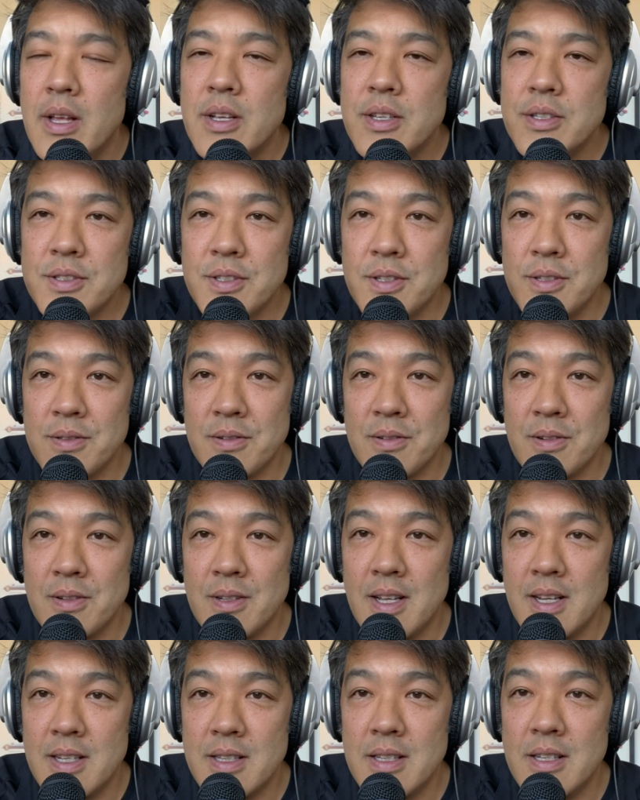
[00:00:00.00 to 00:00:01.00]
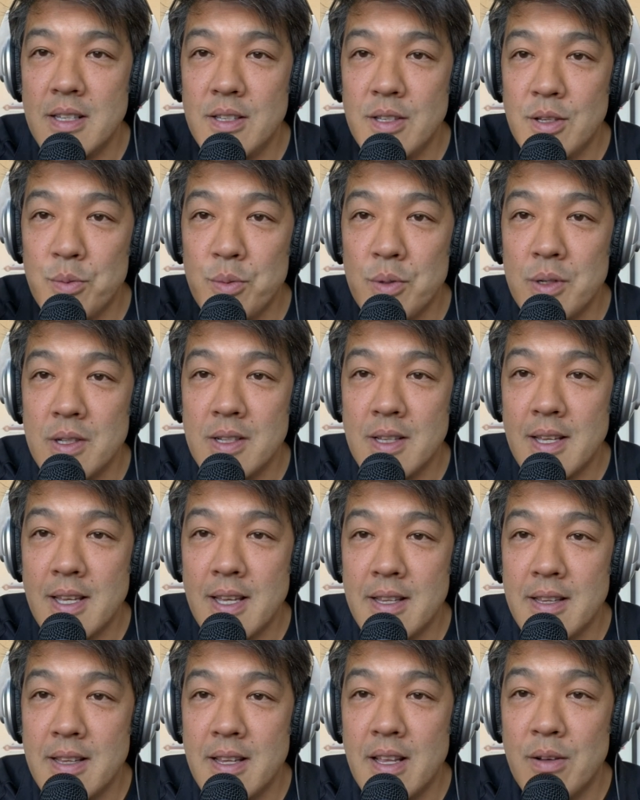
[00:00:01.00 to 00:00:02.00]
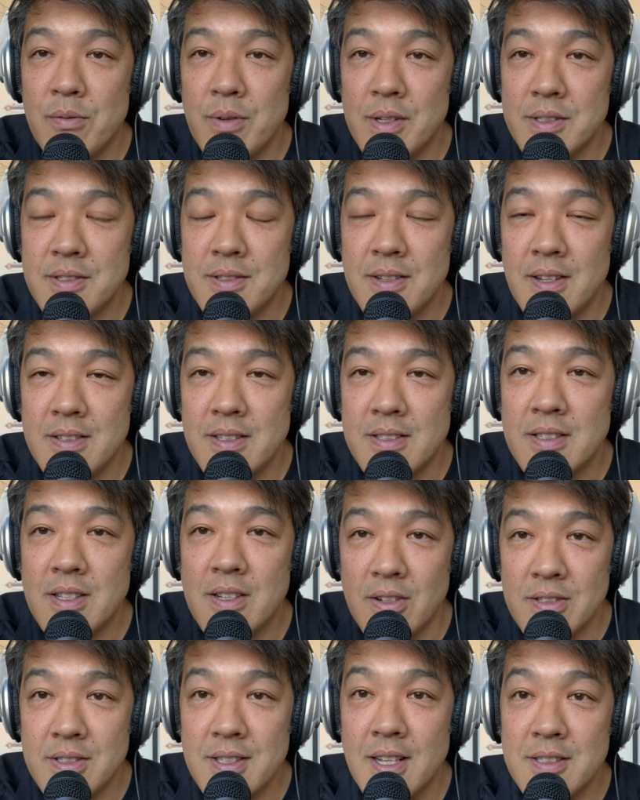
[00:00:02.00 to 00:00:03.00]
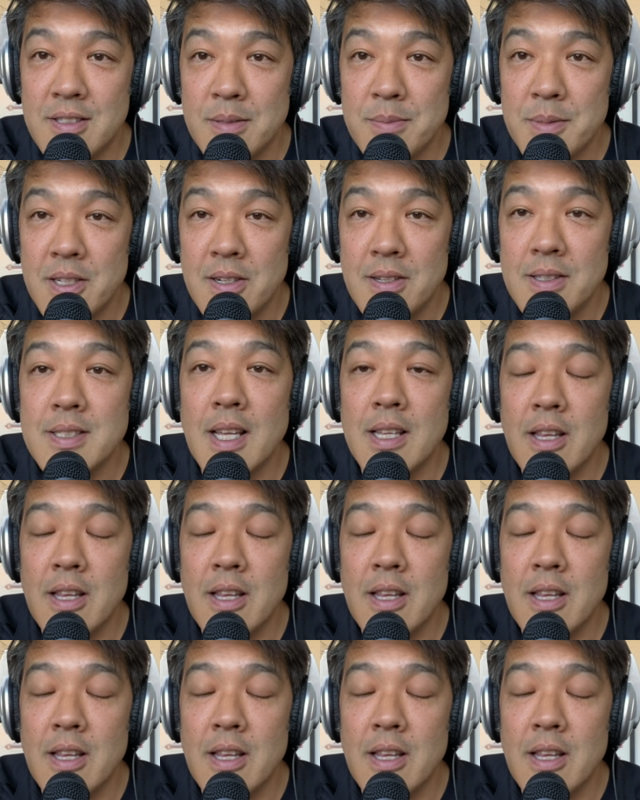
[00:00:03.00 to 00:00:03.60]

sooner or later you will get what's known as contact dermatitis,